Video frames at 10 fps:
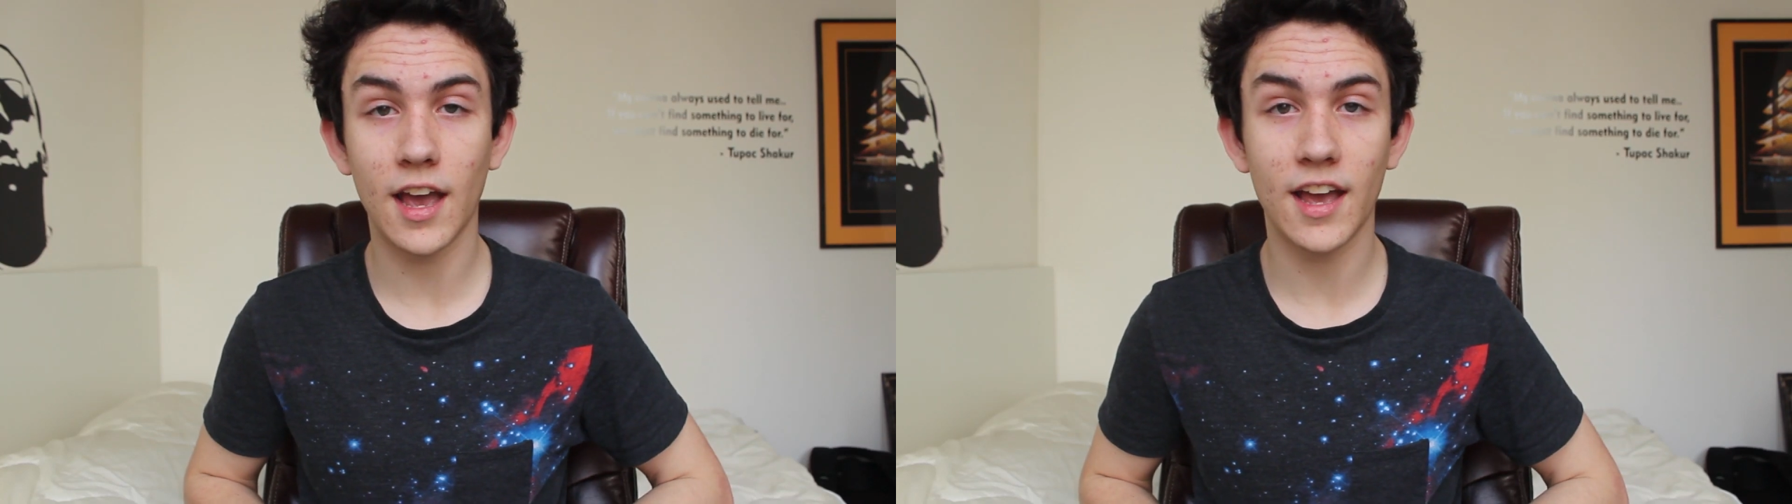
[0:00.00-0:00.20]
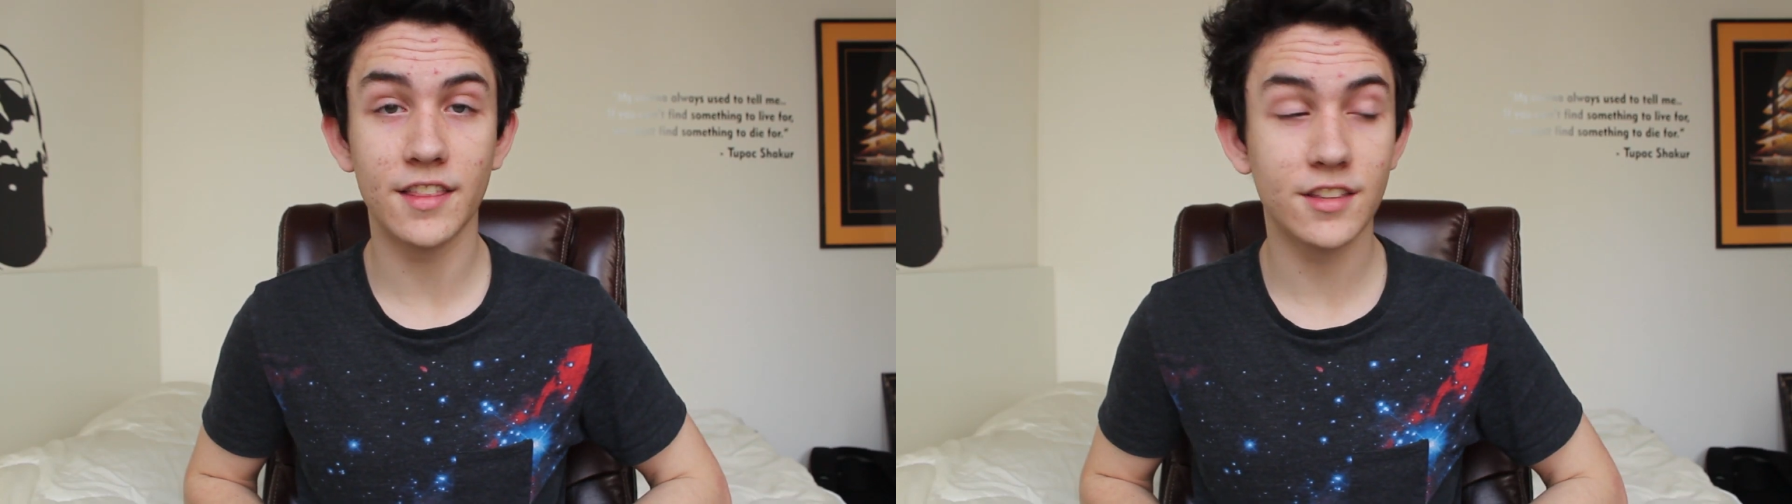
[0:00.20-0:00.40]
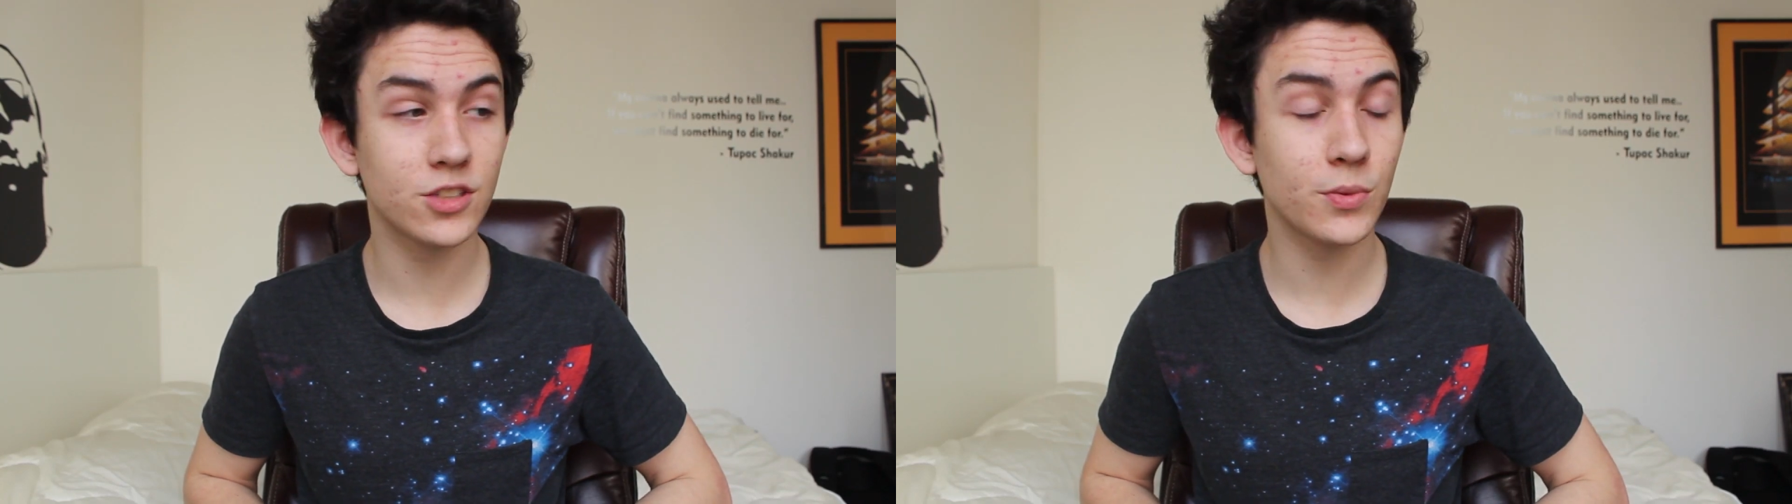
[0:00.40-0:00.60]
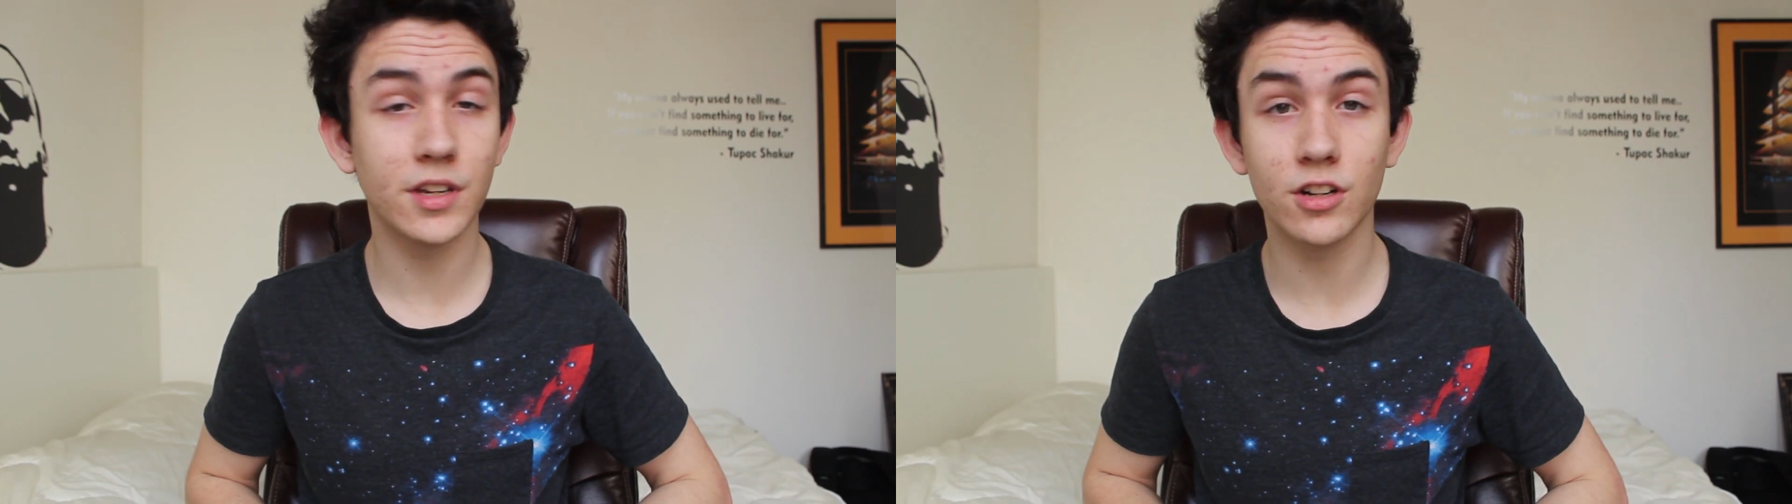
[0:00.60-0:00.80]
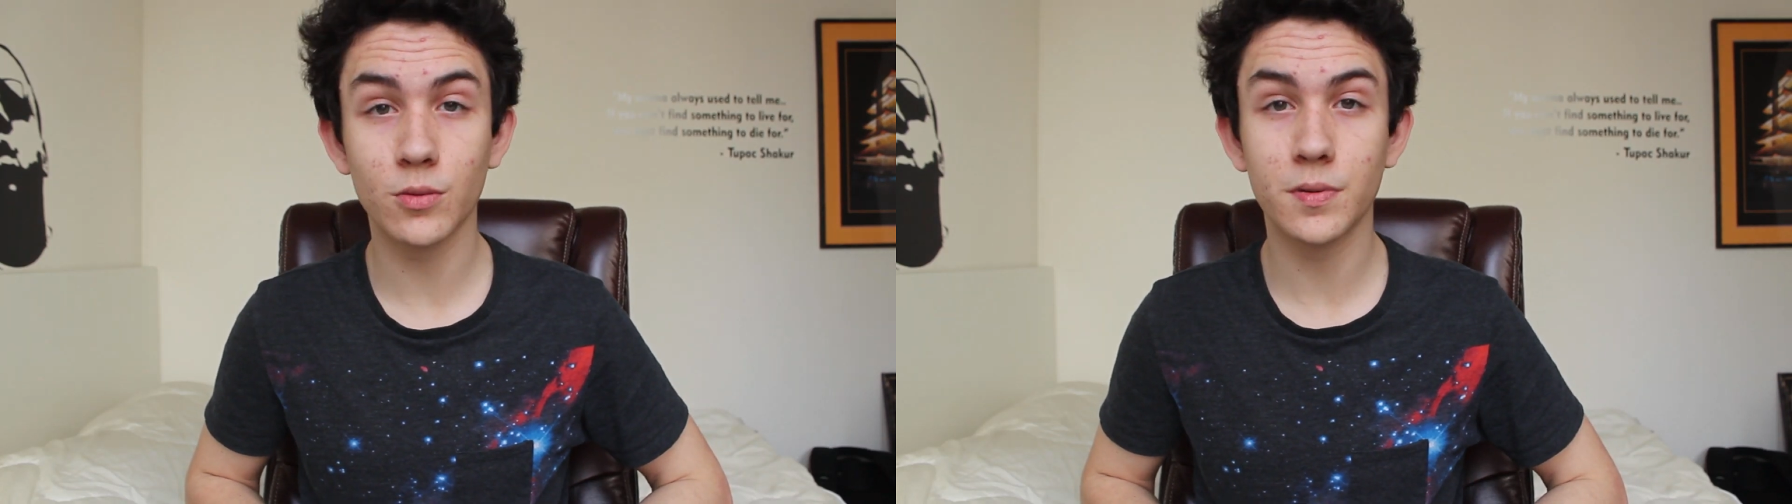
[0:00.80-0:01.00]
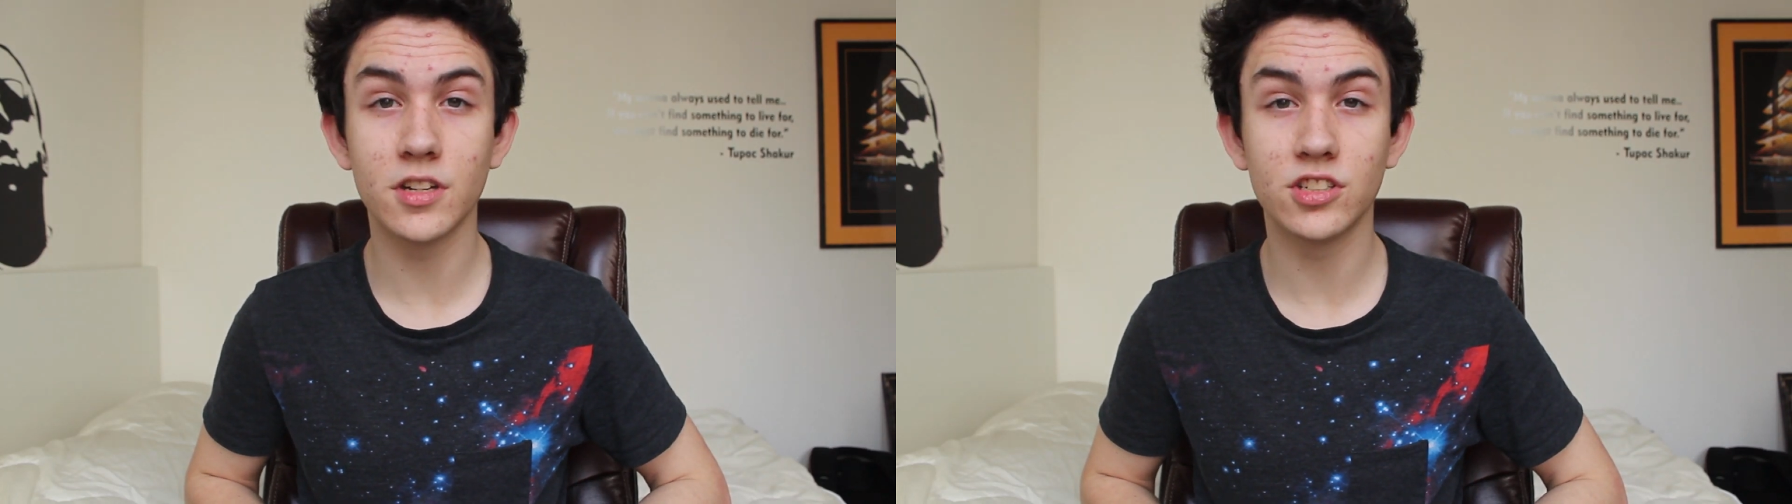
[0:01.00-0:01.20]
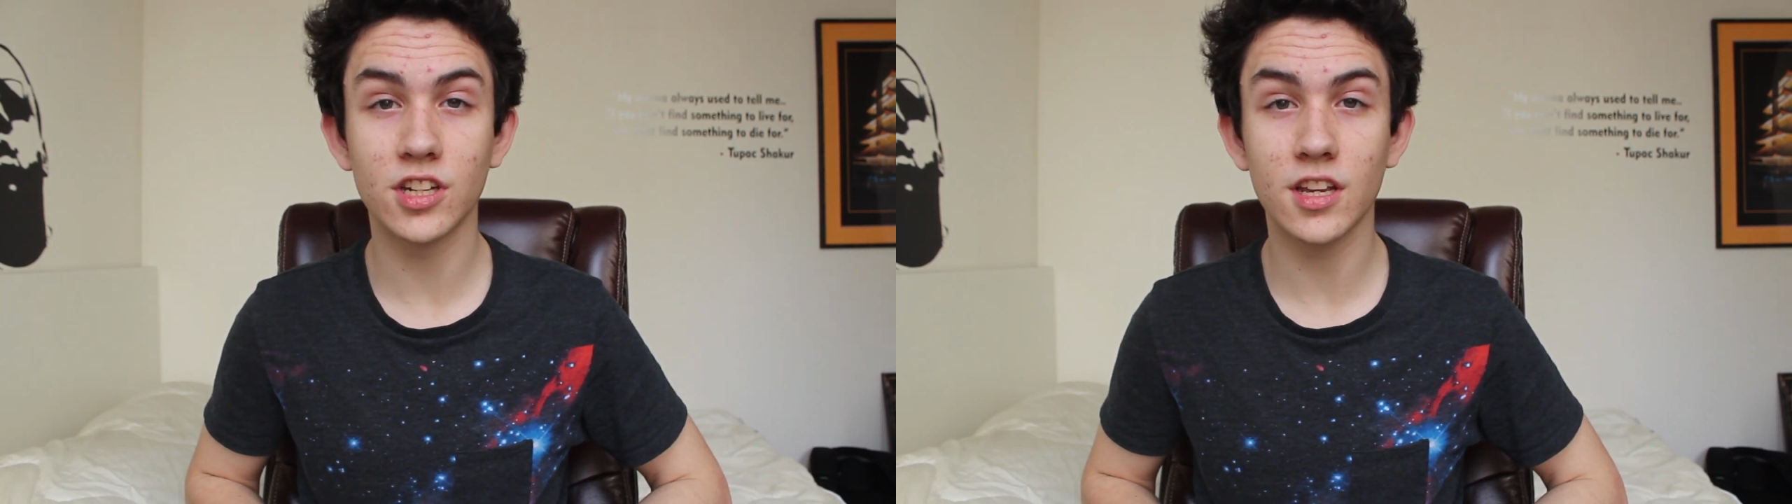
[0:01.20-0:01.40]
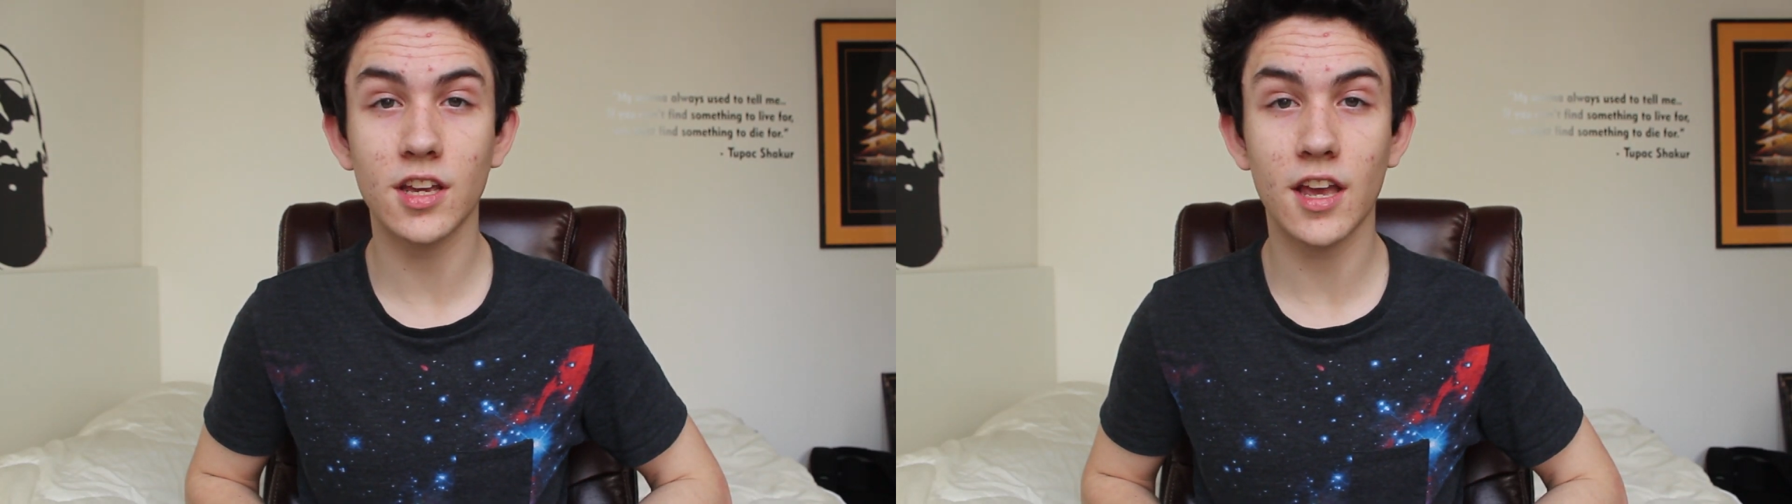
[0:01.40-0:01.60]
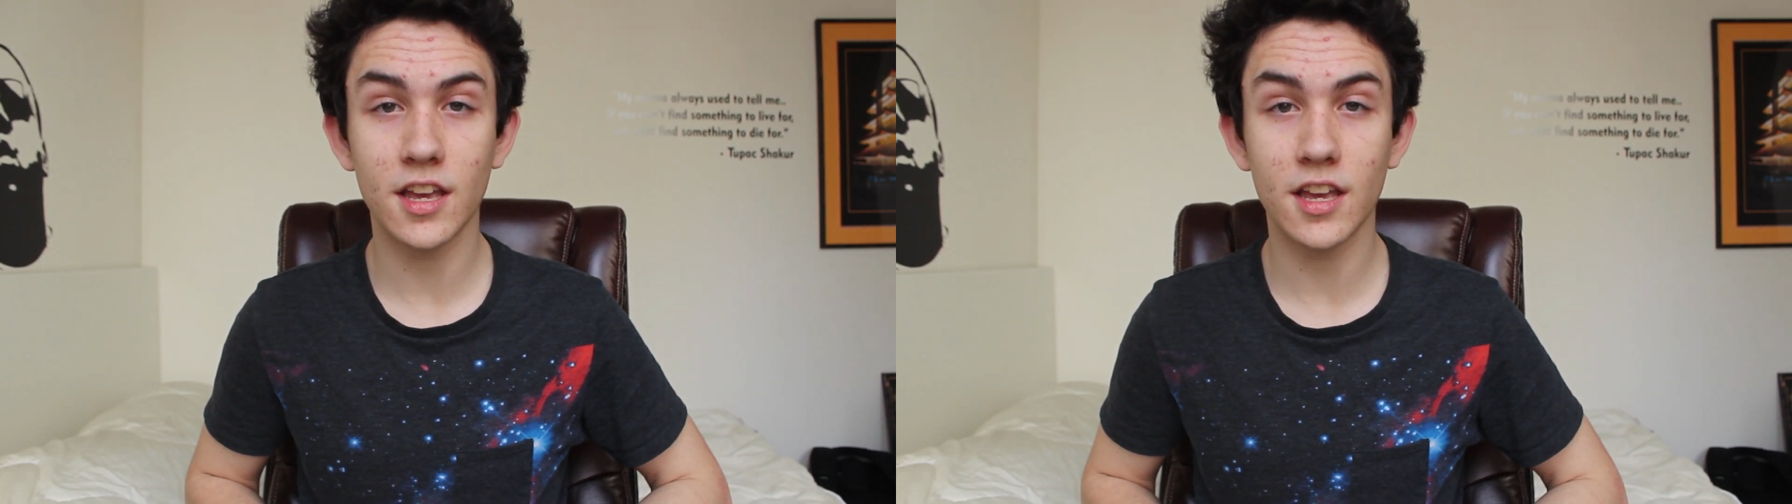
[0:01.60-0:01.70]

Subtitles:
and this week on OPG